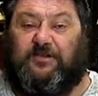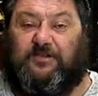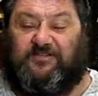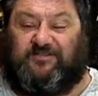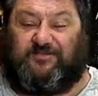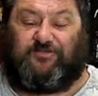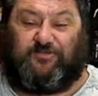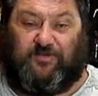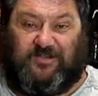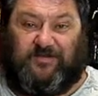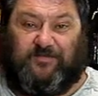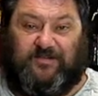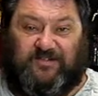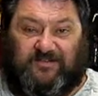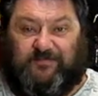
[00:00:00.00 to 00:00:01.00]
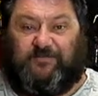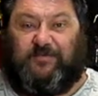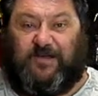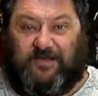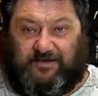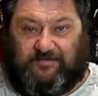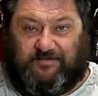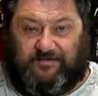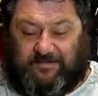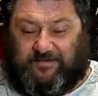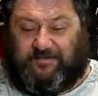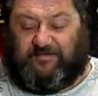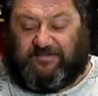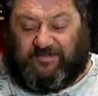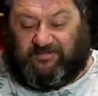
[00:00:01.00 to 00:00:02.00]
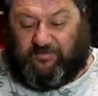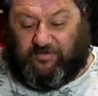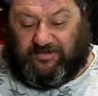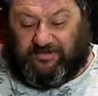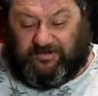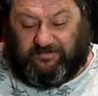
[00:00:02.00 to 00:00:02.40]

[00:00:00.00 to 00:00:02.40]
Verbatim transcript: Still 20 minutes, but just worked